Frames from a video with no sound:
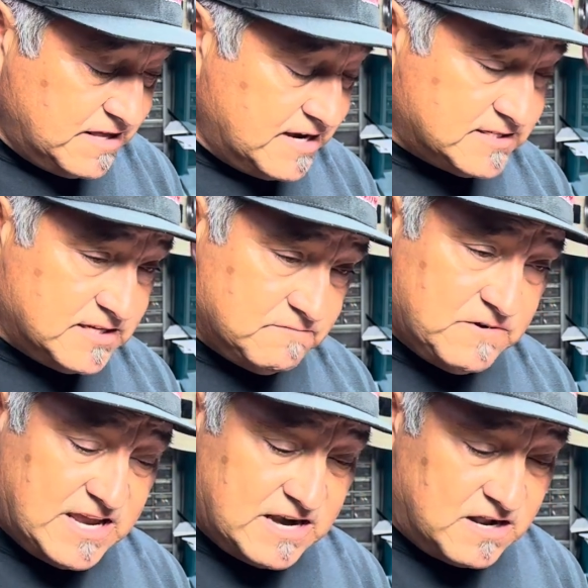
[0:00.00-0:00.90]
this and we
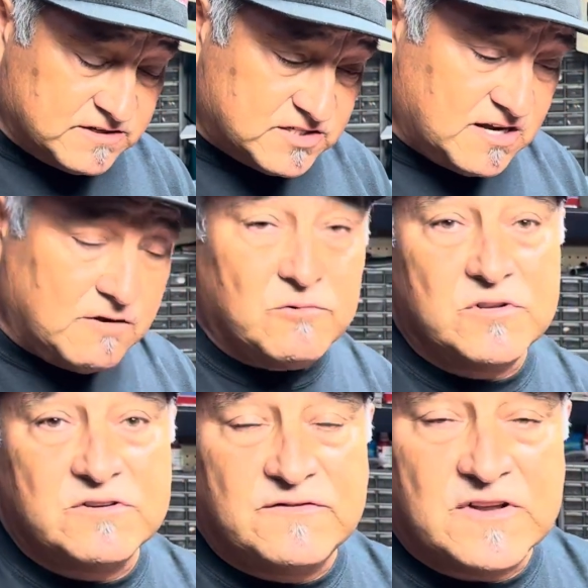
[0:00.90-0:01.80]
get it all installed, we'll
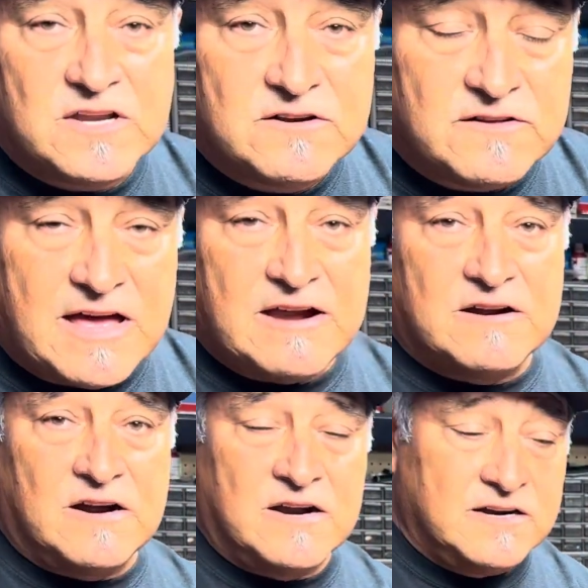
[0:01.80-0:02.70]
do a video of that
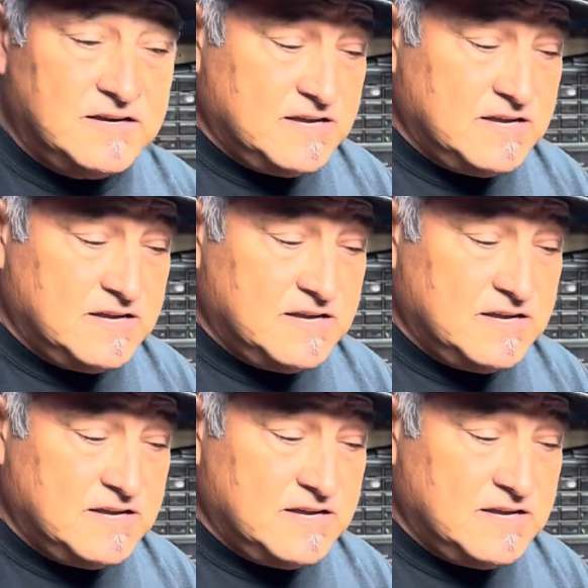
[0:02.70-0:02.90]
car.